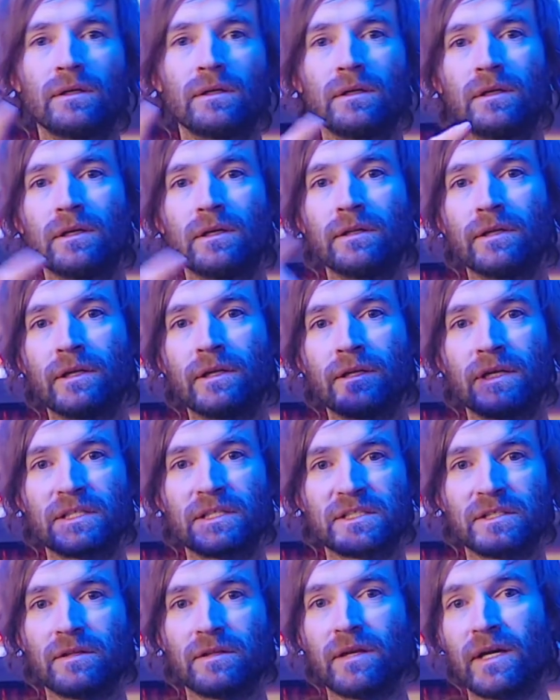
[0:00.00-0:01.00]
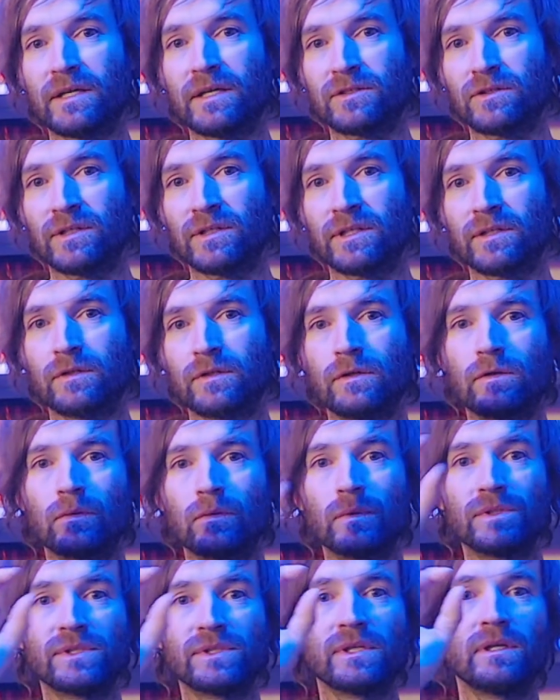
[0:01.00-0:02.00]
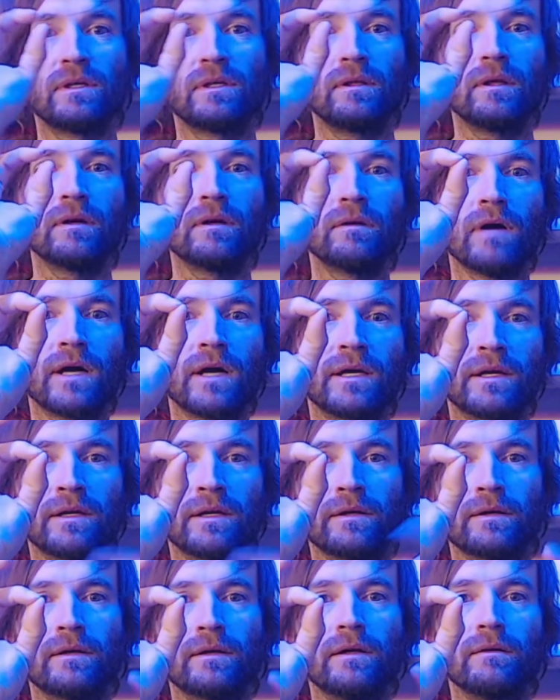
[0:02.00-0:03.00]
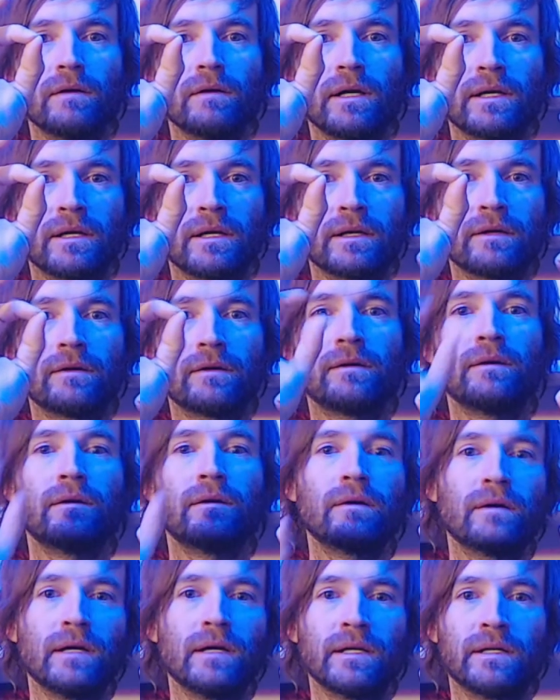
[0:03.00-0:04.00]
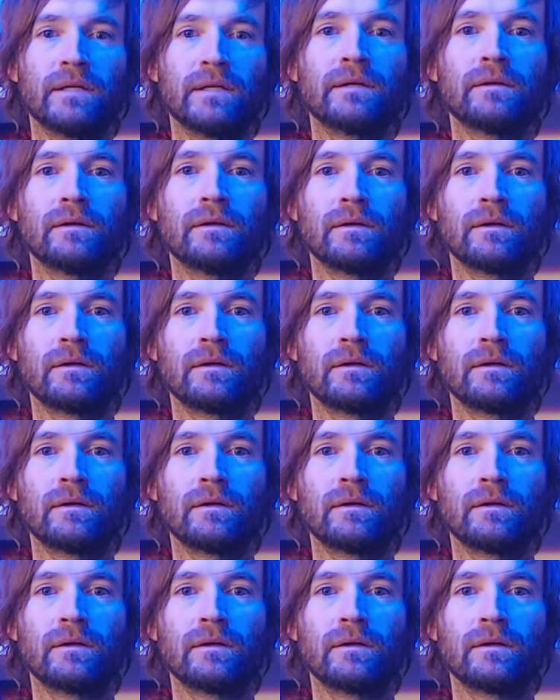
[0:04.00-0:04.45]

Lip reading: And then next to that triangle was a light here, a light here, and a light here.